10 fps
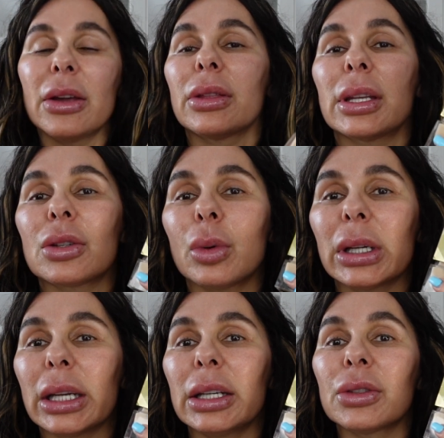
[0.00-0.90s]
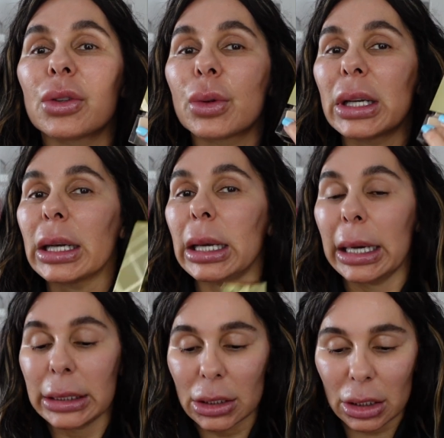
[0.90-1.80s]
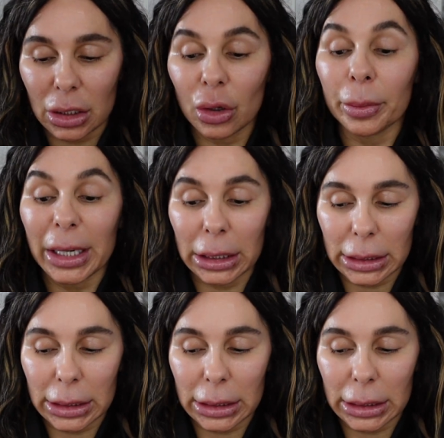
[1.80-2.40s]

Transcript: this one is really light on my